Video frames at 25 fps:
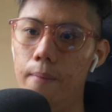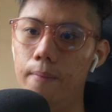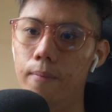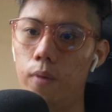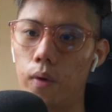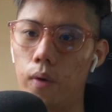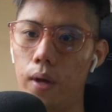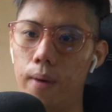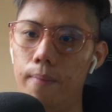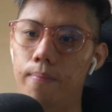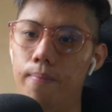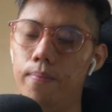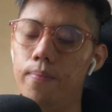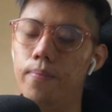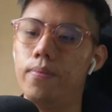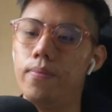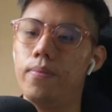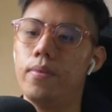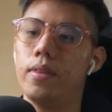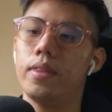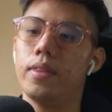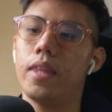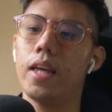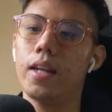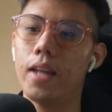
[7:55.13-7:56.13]
Okay?
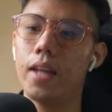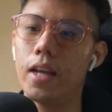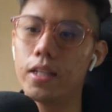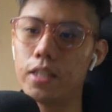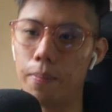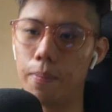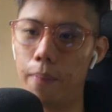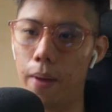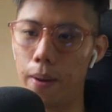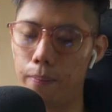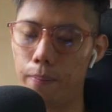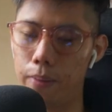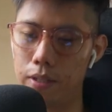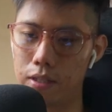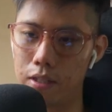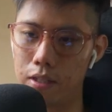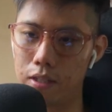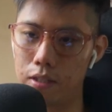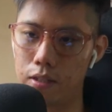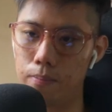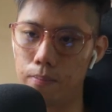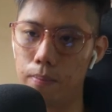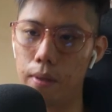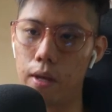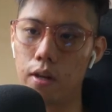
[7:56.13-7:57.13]
That, that's a bad
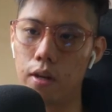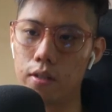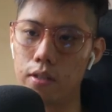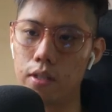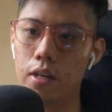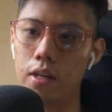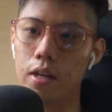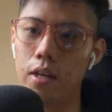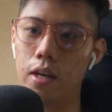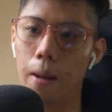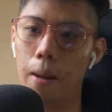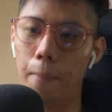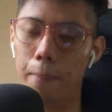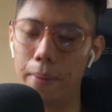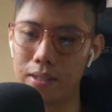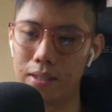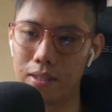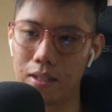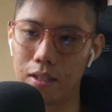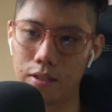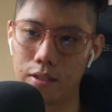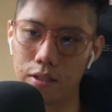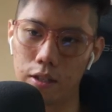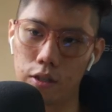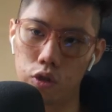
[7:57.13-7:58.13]
business because a
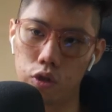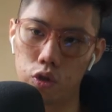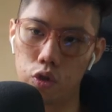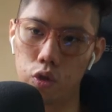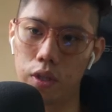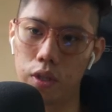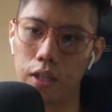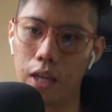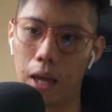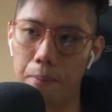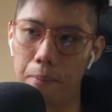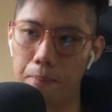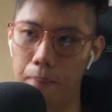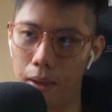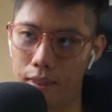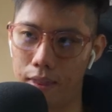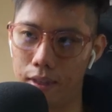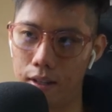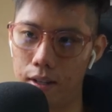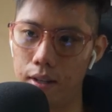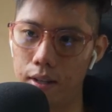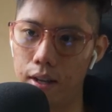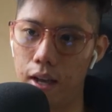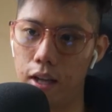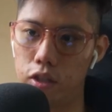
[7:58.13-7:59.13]
business should get
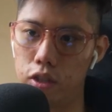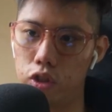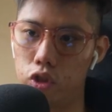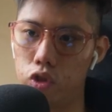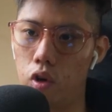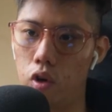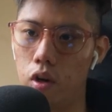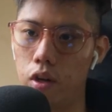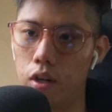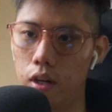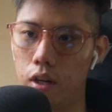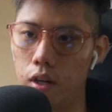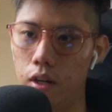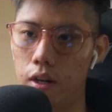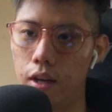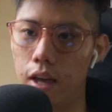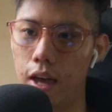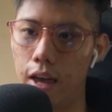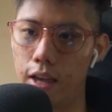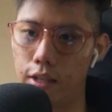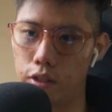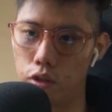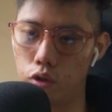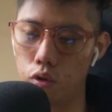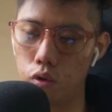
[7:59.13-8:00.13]
better and stronger
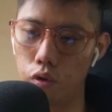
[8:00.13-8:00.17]
as you